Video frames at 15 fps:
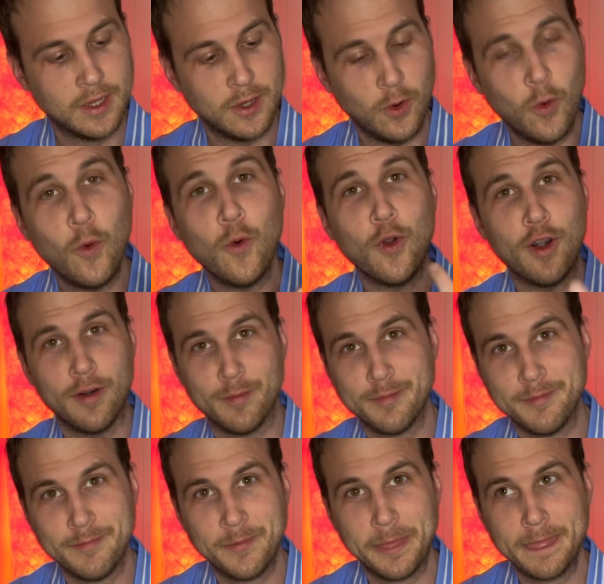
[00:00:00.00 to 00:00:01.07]
or
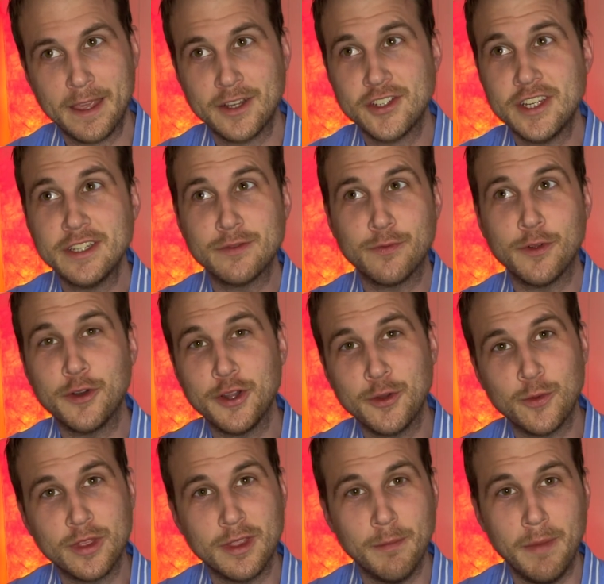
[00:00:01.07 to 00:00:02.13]
she's flirting
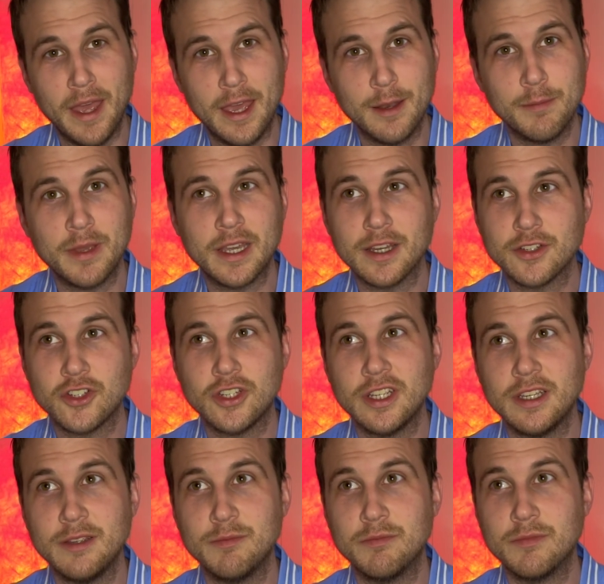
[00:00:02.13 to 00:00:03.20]
with the man because
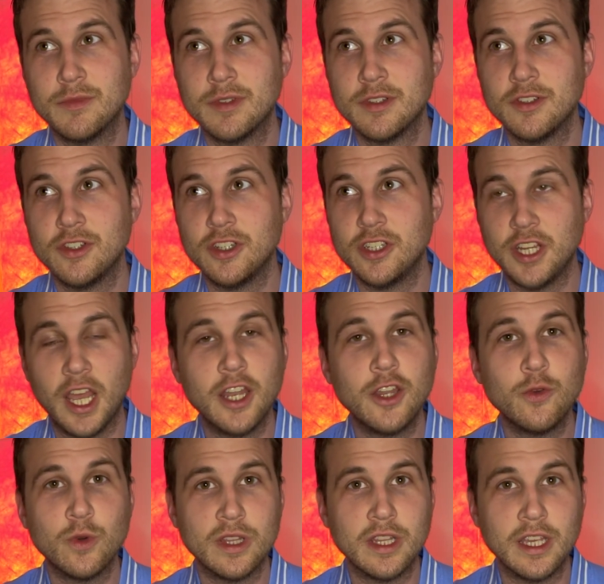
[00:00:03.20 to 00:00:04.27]
she
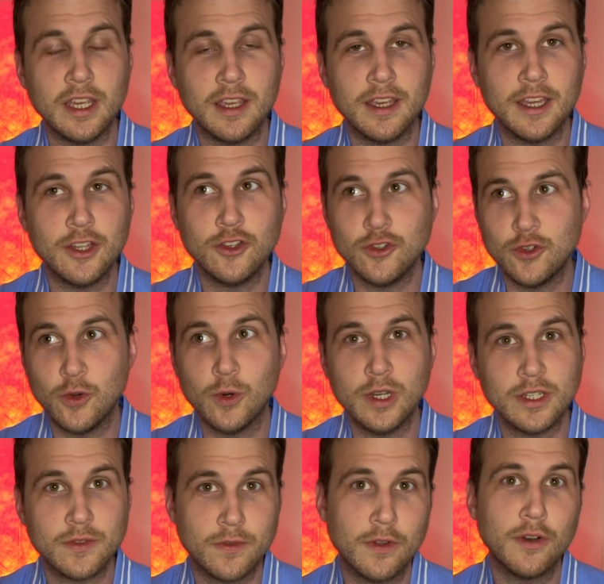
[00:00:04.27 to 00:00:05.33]
genuinely
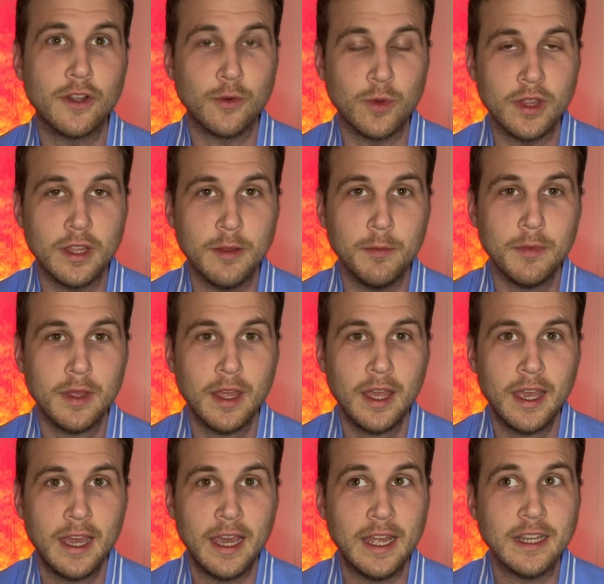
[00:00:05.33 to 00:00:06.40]
enjoys flirting with him
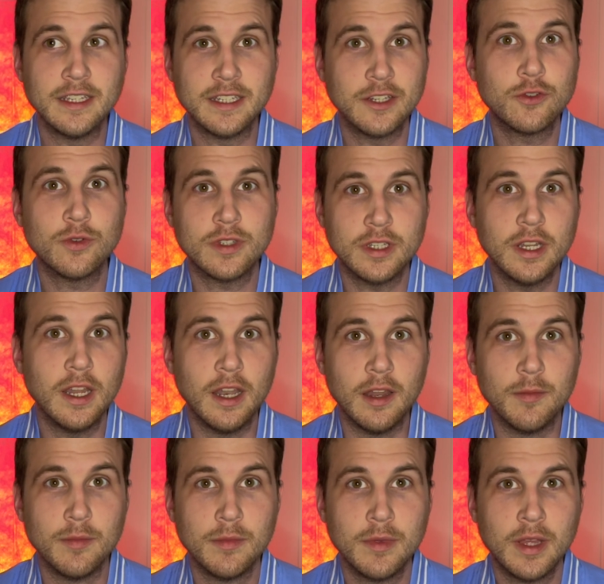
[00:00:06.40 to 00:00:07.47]
and is interested in him
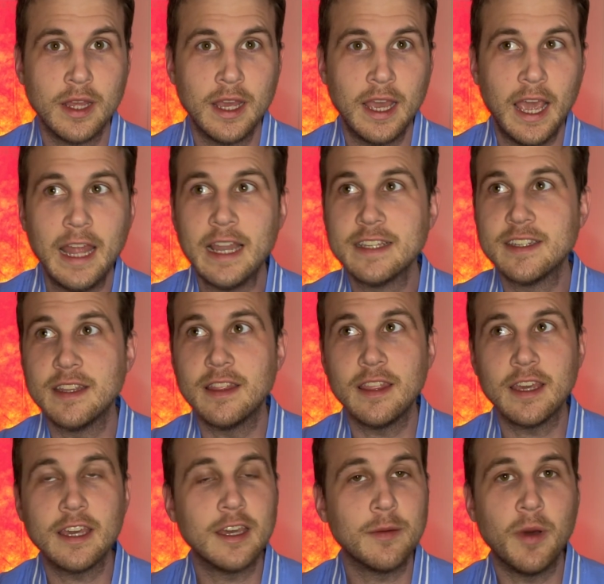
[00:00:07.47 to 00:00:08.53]
and isn't
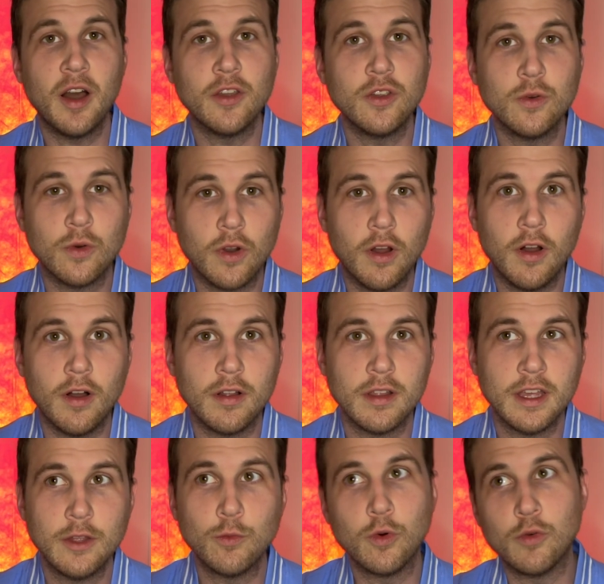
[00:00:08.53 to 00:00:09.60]
thinking about you at all
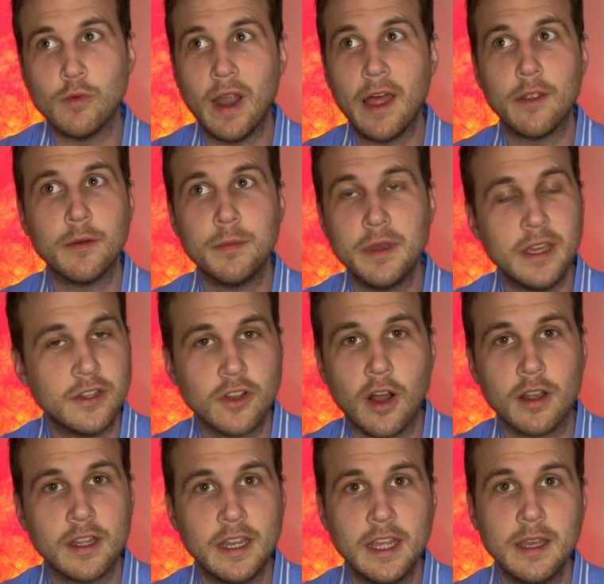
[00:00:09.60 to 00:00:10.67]
and would rather be
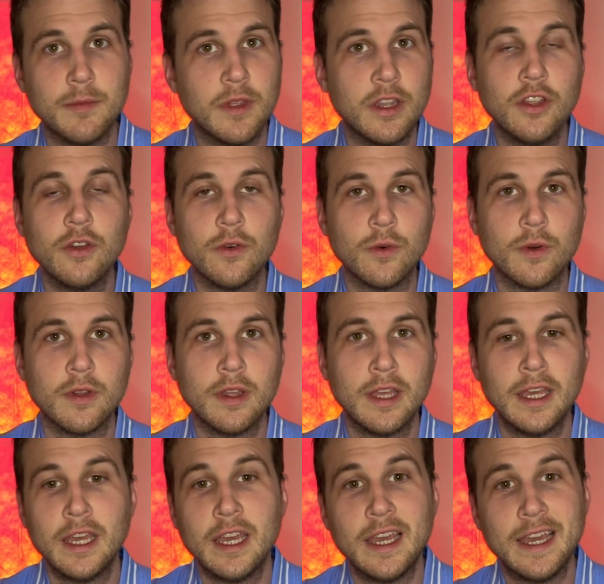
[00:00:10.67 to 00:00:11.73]
talking to him than you.
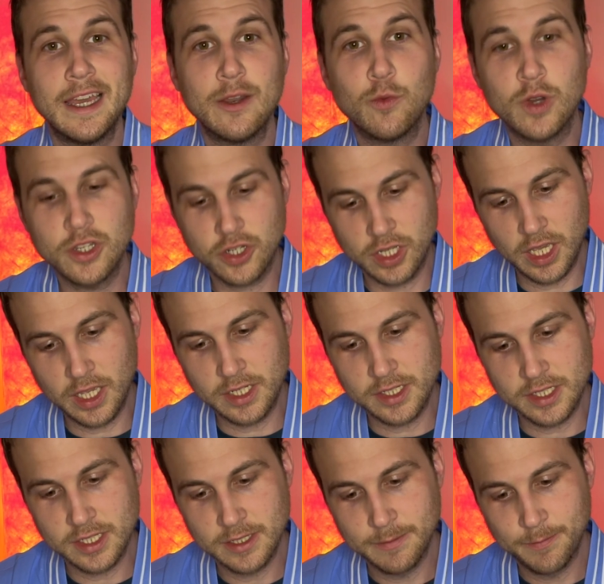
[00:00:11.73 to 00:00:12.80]
In which case,